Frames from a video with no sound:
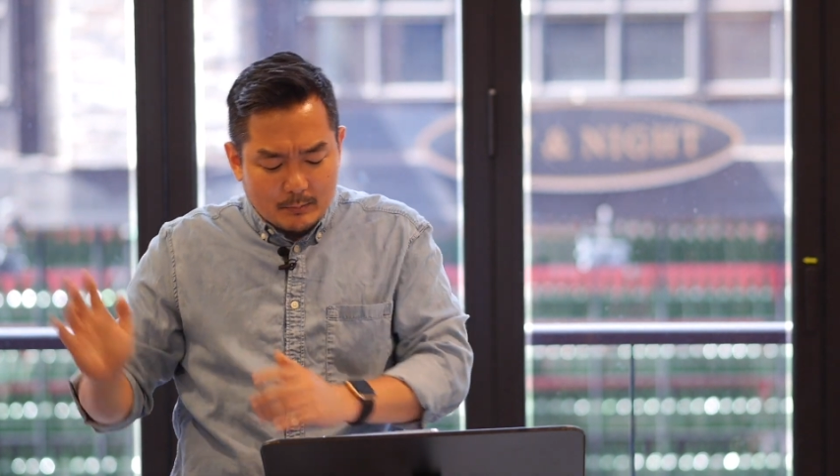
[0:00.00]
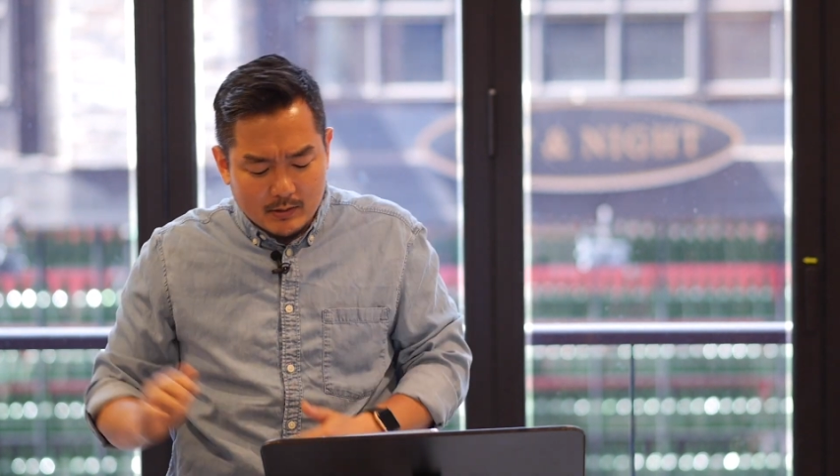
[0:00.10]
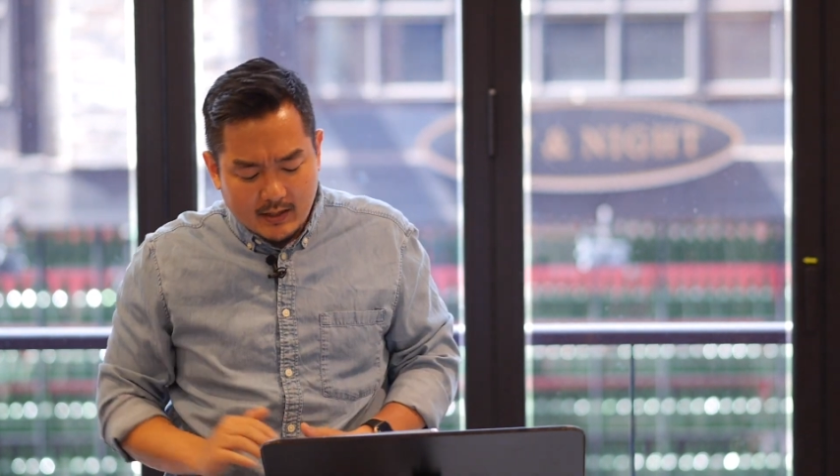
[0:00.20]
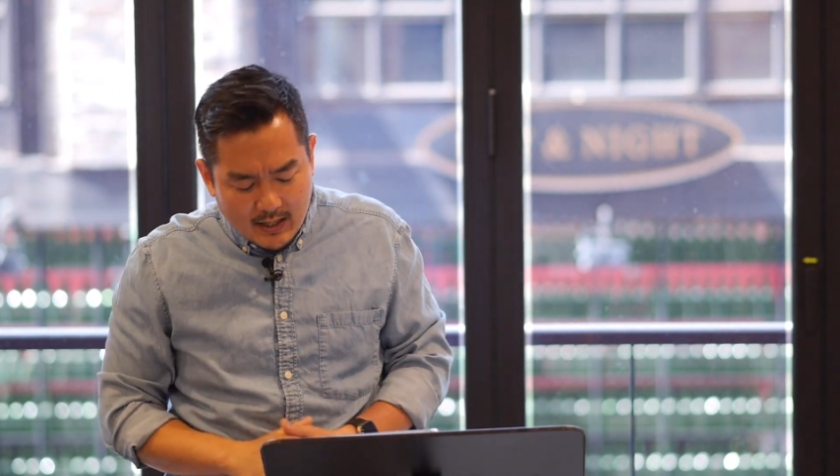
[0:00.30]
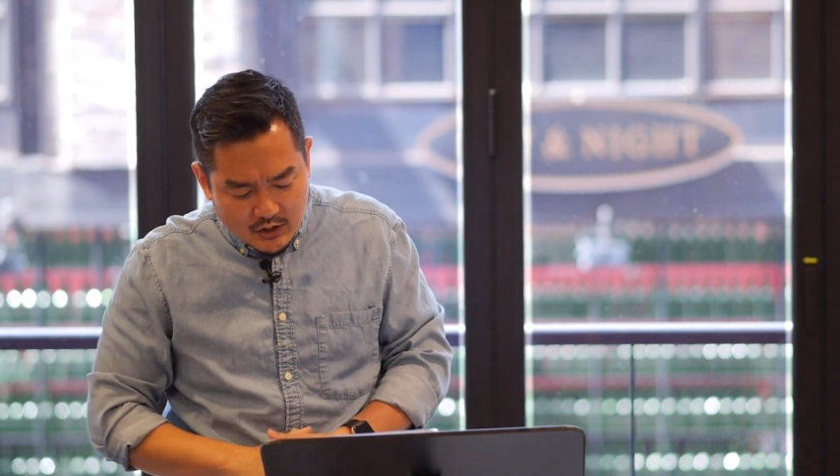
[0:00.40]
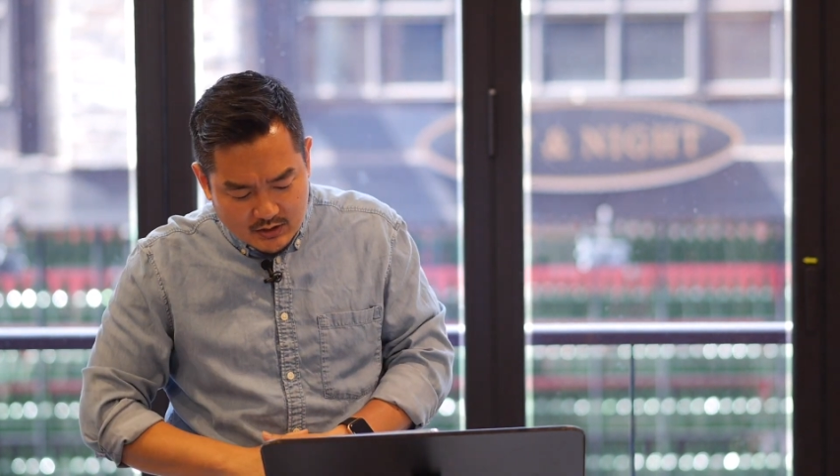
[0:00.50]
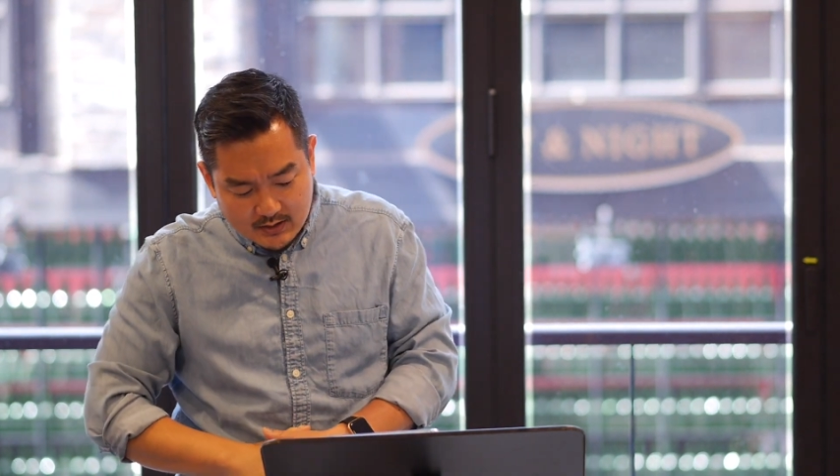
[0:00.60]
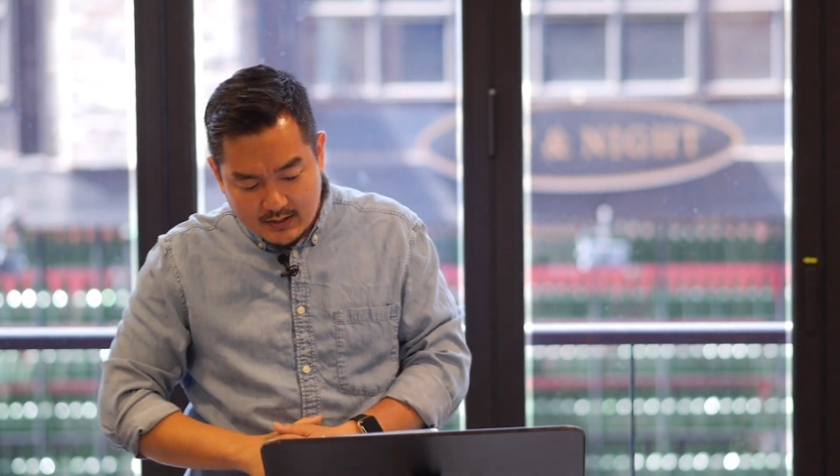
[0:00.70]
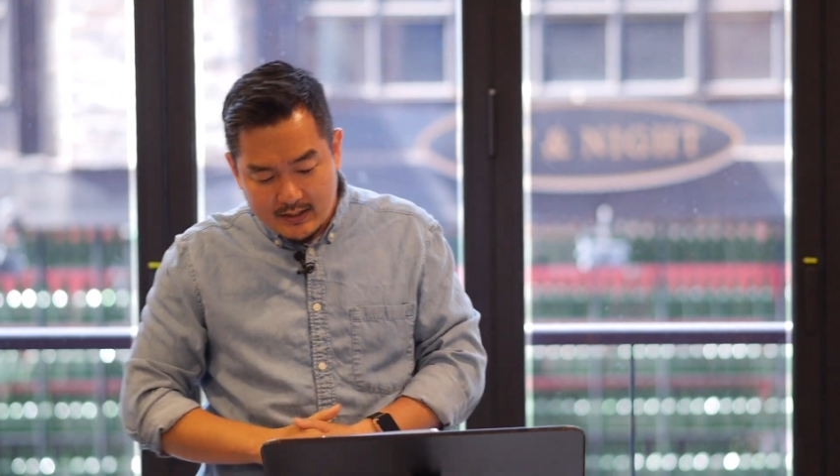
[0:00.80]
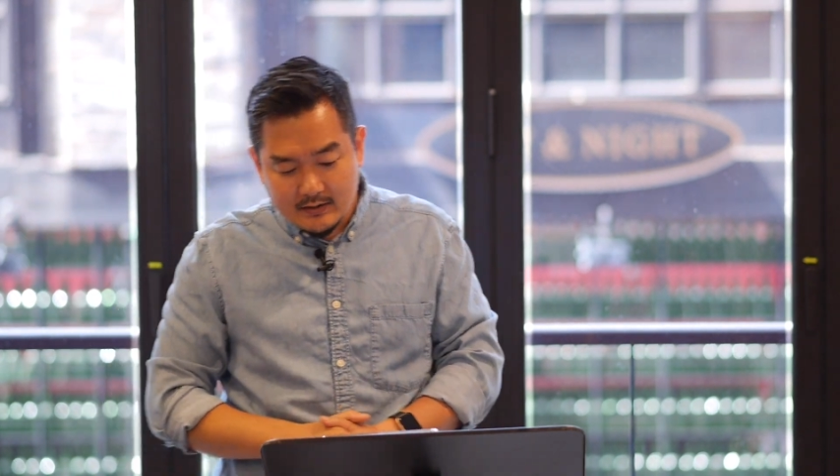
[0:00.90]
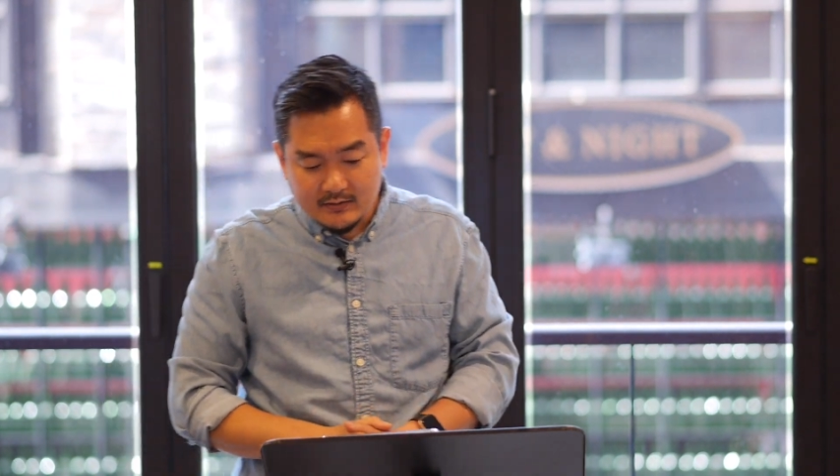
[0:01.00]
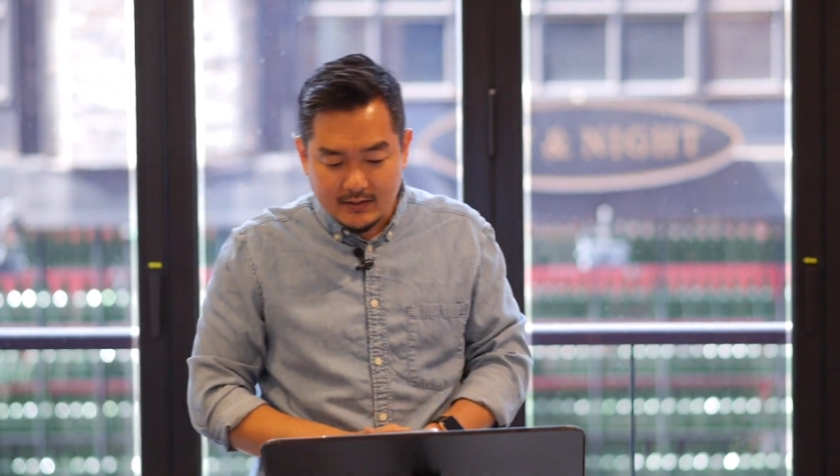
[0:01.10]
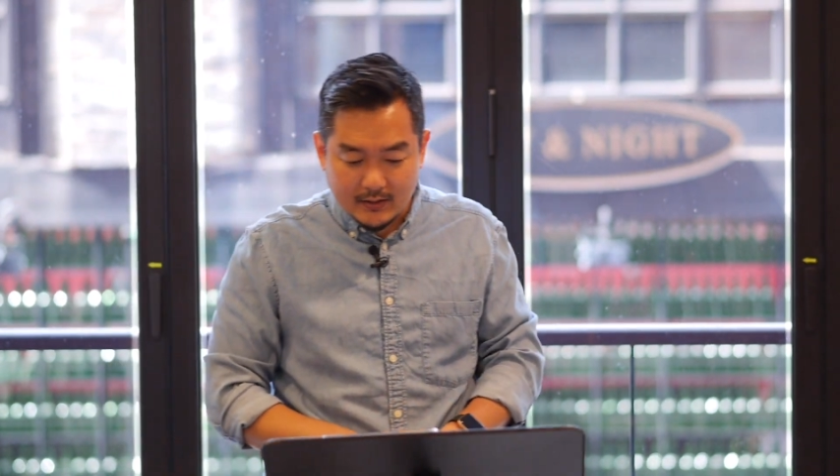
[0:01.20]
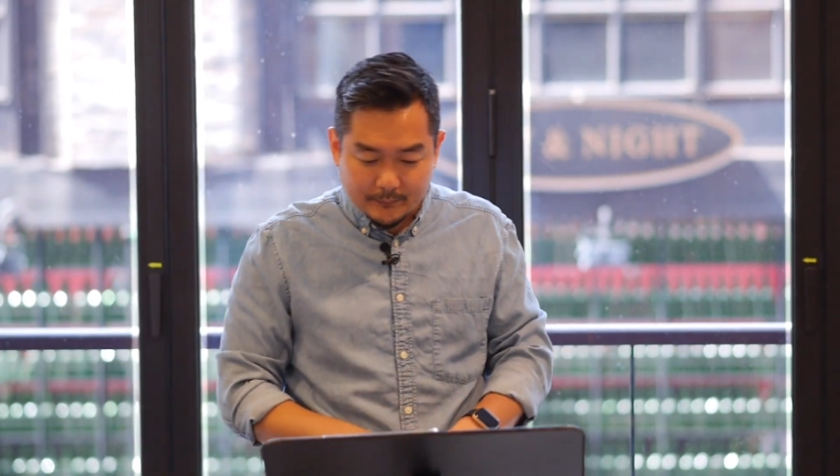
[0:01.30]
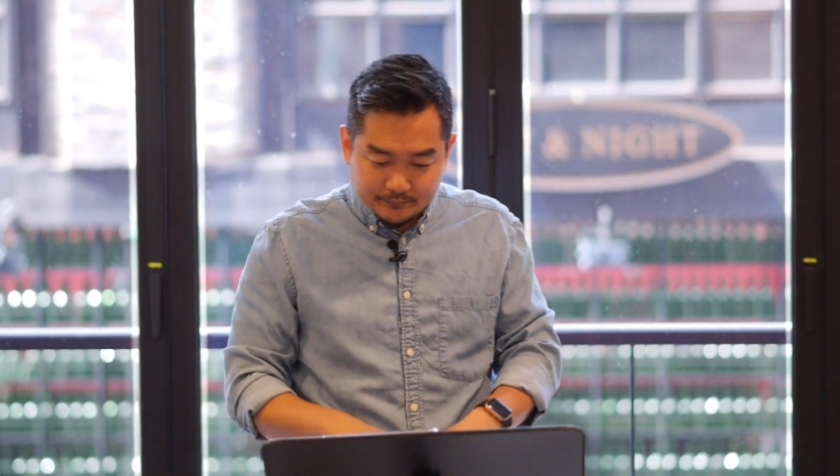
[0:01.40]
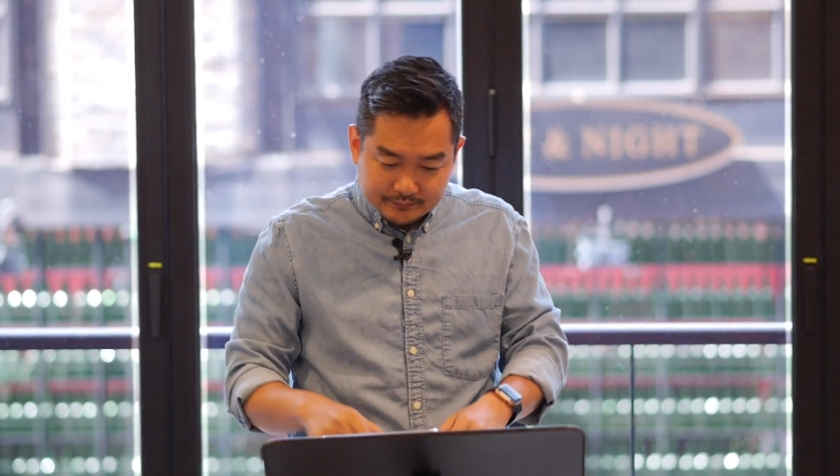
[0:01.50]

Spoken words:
implication is there?